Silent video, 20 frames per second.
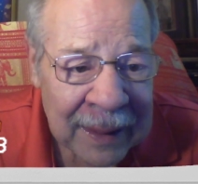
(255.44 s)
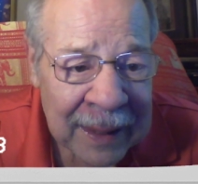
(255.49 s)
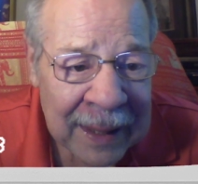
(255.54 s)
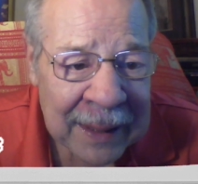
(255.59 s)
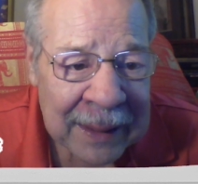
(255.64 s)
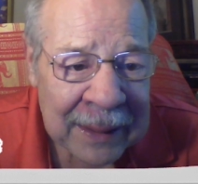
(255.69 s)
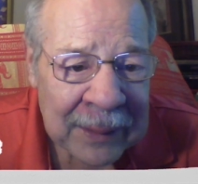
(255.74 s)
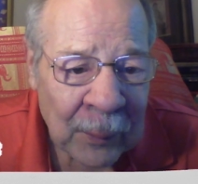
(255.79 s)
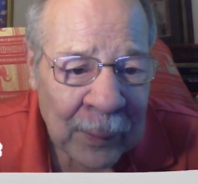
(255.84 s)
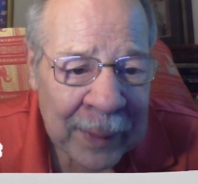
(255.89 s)

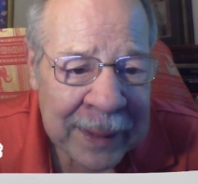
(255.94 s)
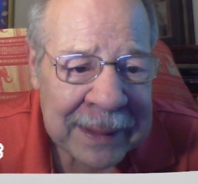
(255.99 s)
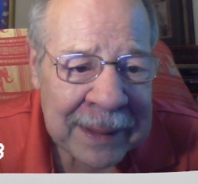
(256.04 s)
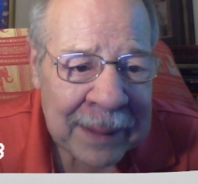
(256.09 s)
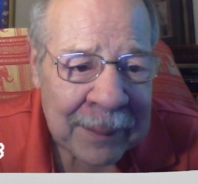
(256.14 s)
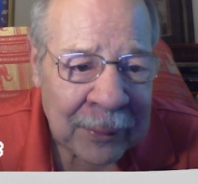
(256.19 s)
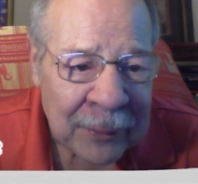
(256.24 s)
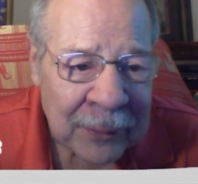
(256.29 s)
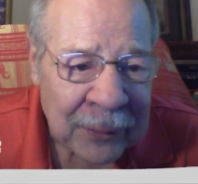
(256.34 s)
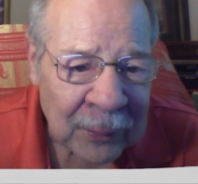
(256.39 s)
And in week
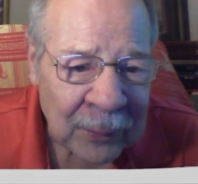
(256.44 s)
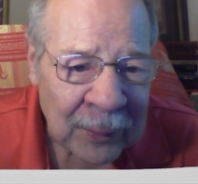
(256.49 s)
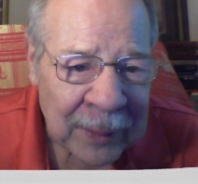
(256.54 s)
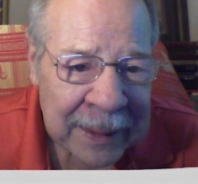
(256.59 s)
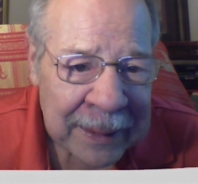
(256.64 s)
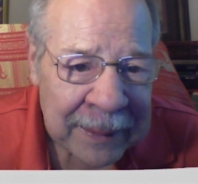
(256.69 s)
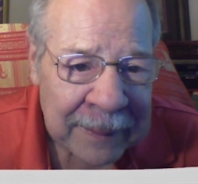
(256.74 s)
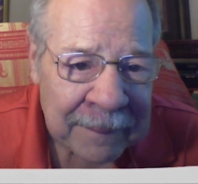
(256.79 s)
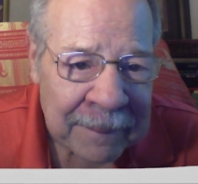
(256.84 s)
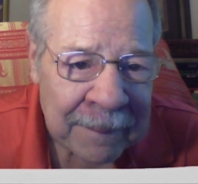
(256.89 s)
number
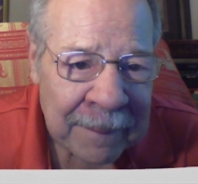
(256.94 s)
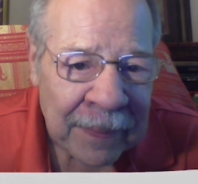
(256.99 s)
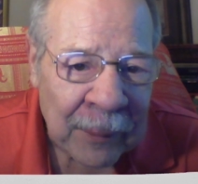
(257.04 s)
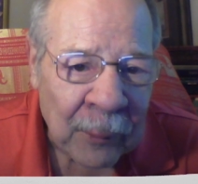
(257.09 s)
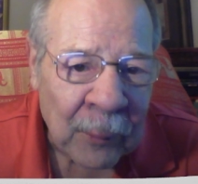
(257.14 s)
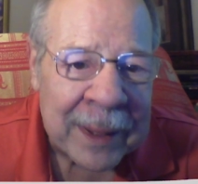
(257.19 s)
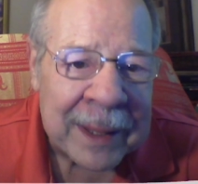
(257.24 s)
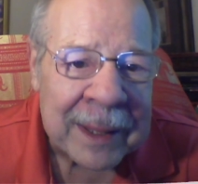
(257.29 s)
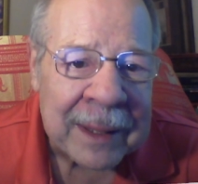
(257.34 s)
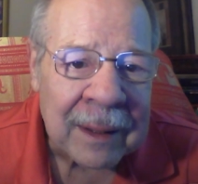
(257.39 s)
three, the
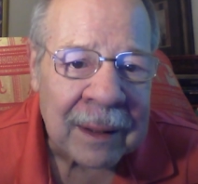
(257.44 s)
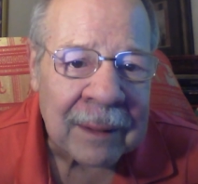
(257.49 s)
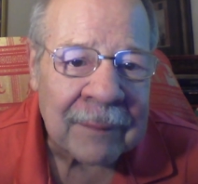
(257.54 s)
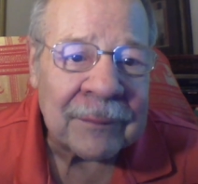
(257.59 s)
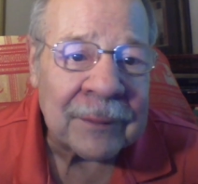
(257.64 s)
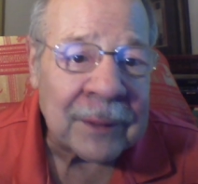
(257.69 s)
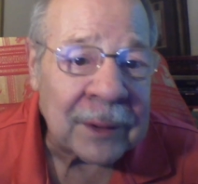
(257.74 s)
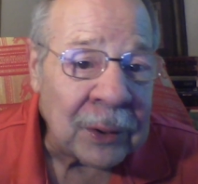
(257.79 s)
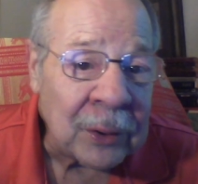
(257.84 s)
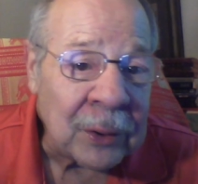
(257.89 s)
week
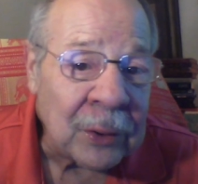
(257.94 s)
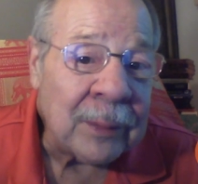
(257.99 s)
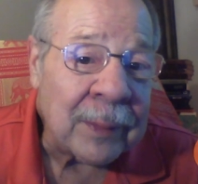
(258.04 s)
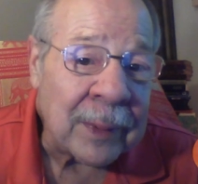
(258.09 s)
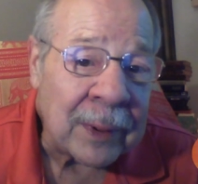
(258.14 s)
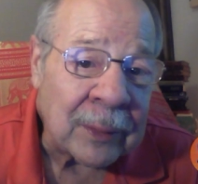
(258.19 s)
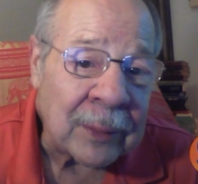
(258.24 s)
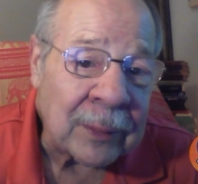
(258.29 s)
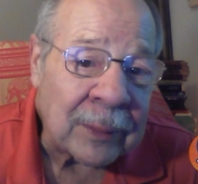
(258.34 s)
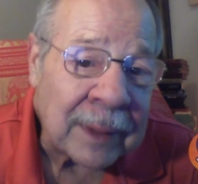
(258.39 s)
of the new
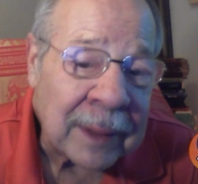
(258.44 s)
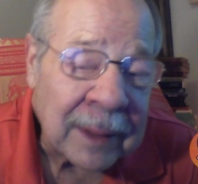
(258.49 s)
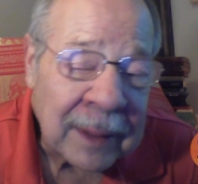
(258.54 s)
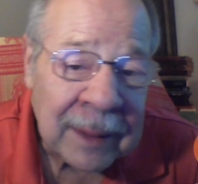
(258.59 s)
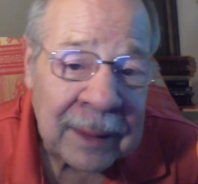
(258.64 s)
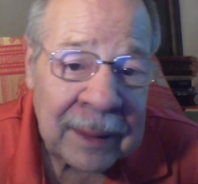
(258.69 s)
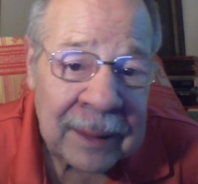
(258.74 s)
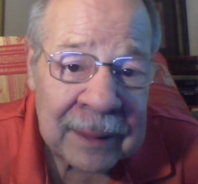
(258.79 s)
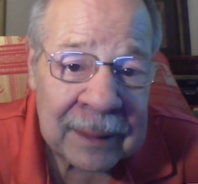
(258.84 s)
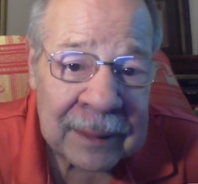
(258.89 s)
moon,
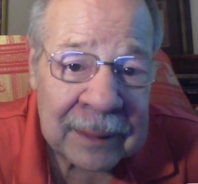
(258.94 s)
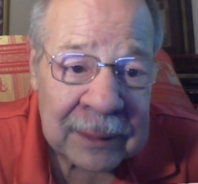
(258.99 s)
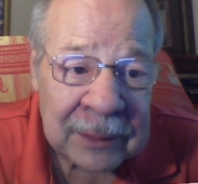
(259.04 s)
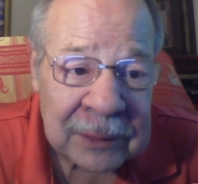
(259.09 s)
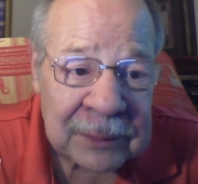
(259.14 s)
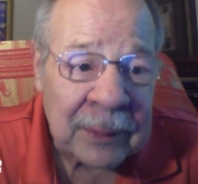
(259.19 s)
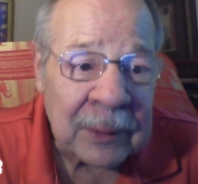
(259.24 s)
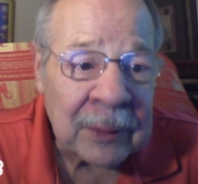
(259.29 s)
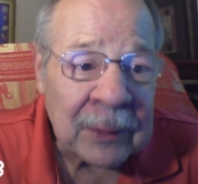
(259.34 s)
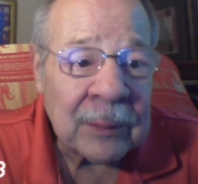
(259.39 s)

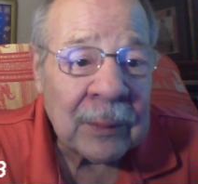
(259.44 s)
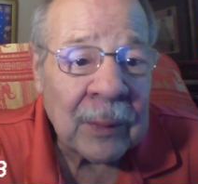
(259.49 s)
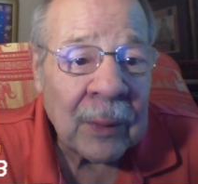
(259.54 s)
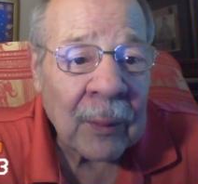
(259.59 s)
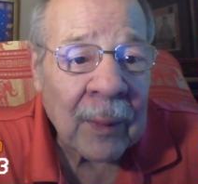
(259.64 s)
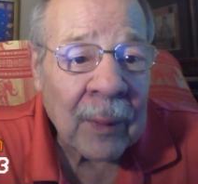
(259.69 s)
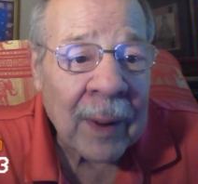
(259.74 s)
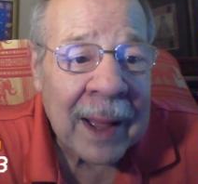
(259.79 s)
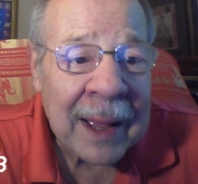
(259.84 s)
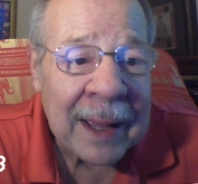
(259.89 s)
this moon will
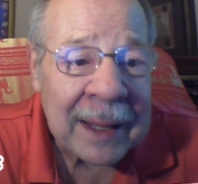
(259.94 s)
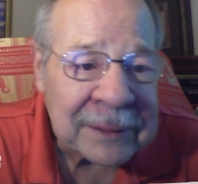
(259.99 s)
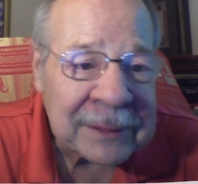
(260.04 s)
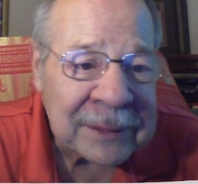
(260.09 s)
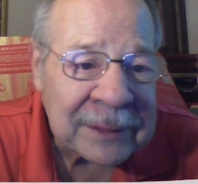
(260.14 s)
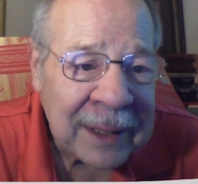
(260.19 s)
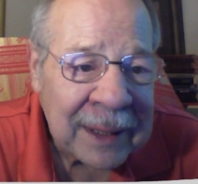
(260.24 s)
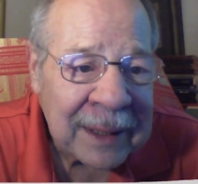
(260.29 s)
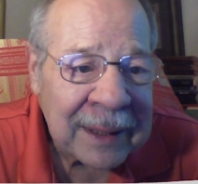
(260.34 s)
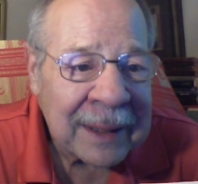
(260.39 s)

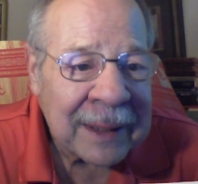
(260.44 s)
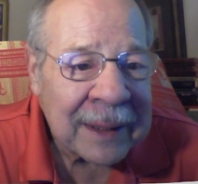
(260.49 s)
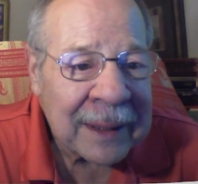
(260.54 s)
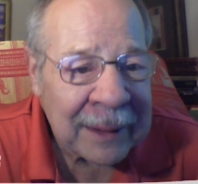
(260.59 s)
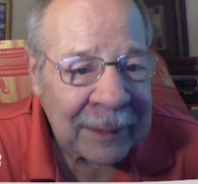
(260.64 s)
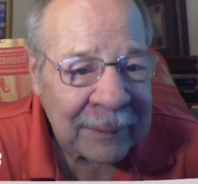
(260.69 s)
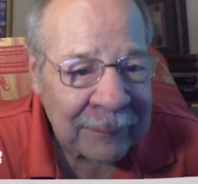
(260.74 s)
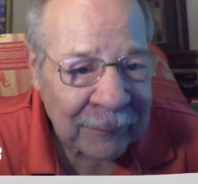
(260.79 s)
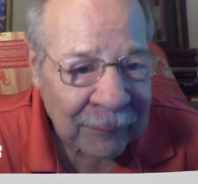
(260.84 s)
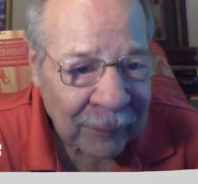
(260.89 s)
rise
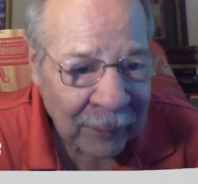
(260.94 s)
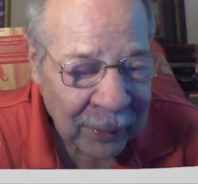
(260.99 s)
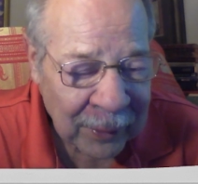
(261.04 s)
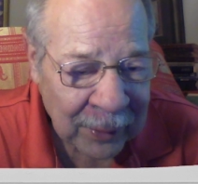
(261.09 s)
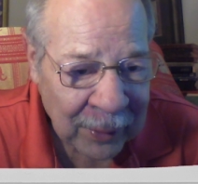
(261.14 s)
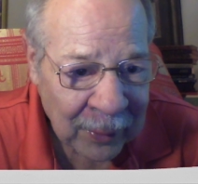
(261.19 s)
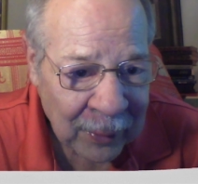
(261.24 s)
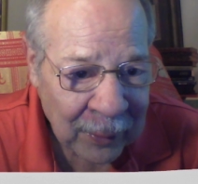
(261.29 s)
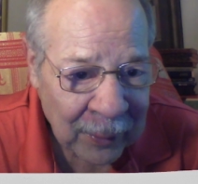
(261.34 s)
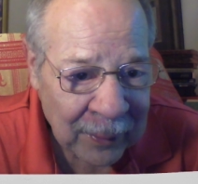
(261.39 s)
in
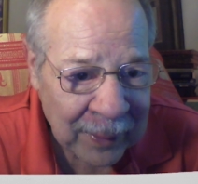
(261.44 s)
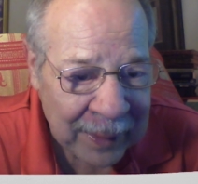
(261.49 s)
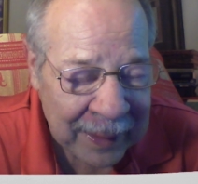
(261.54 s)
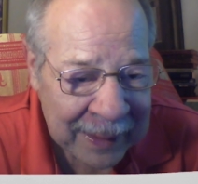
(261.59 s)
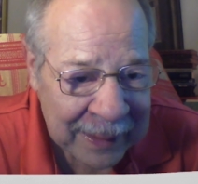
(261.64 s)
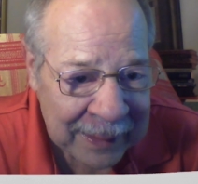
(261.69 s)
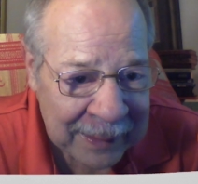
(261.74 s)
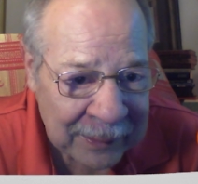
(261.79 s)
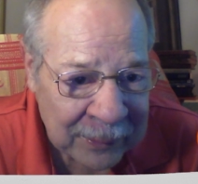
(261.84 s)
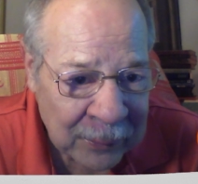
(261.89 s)
Virgo
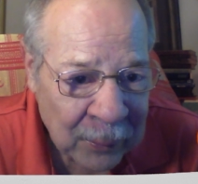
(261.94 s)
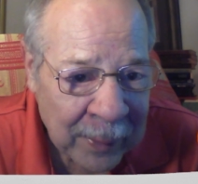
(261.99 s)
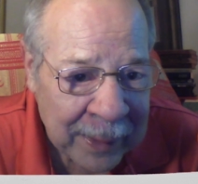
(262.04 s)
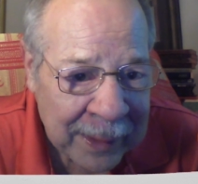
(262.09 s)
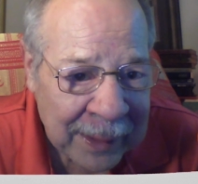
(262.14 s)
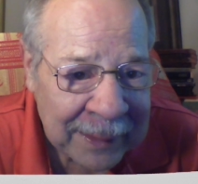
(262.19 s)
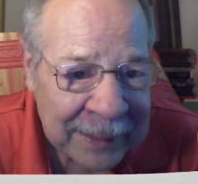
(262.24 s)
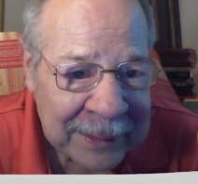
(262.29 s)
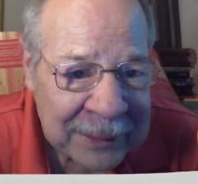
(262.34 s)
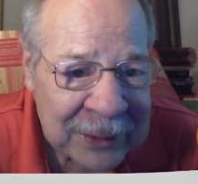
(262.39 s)
and
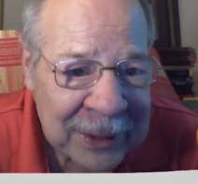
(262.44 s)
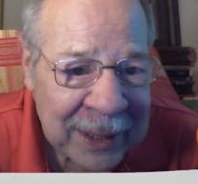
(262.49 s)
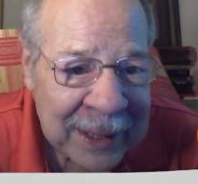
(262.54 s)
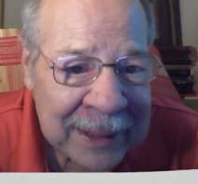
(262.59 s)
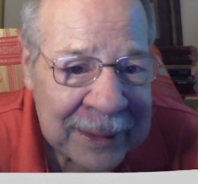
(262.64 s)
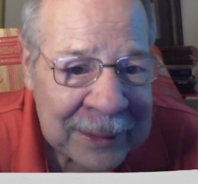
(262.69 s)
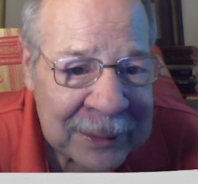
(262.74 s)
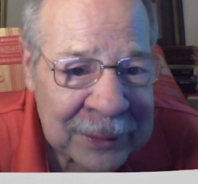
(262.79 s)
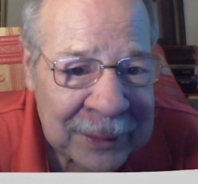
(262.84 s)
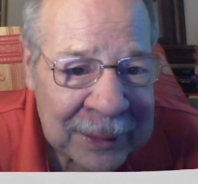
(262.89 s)
quickly
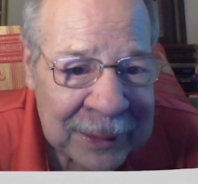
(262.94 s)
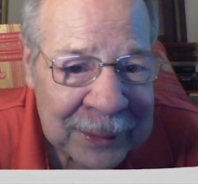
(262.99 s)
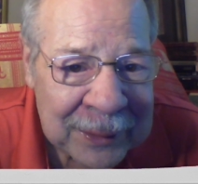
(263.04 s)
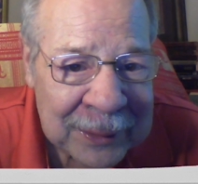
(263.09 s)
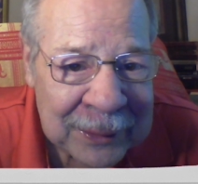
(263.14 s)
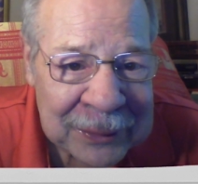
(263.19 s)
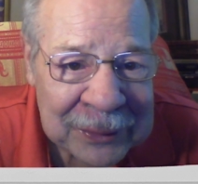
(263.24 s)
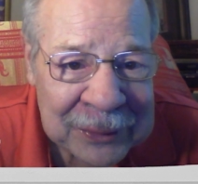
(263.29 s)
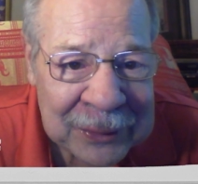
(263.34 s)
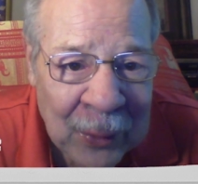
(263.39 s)
change
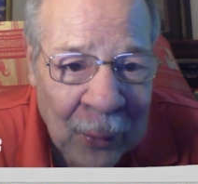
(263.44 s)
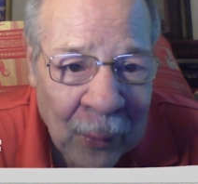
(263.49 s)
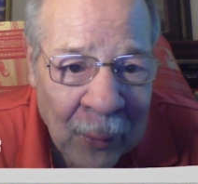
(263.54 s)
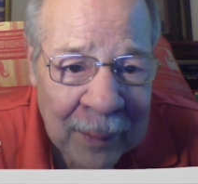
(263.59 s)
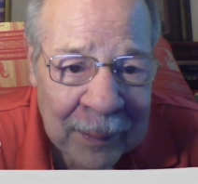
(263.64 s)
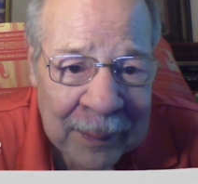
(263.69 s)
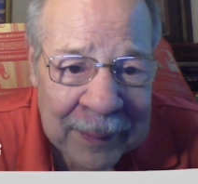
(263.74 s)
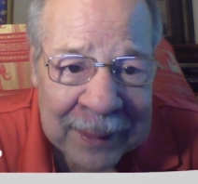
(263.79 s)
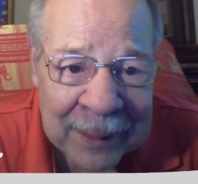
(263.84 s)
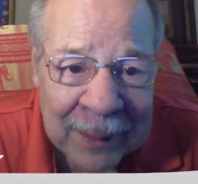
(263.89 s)
into
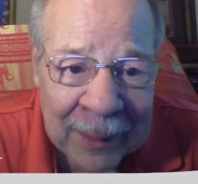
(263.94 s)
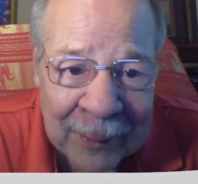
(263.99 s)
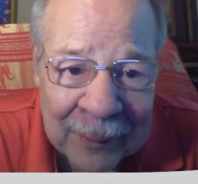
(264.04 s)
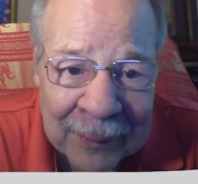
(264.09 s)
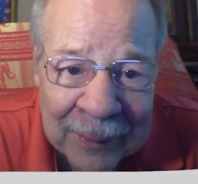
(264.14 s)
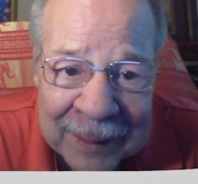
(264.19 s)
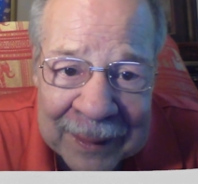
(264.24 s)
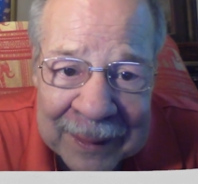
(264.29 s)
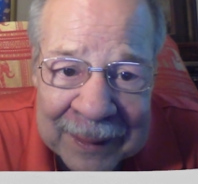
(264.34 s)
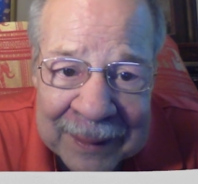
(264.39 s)
Scorpio.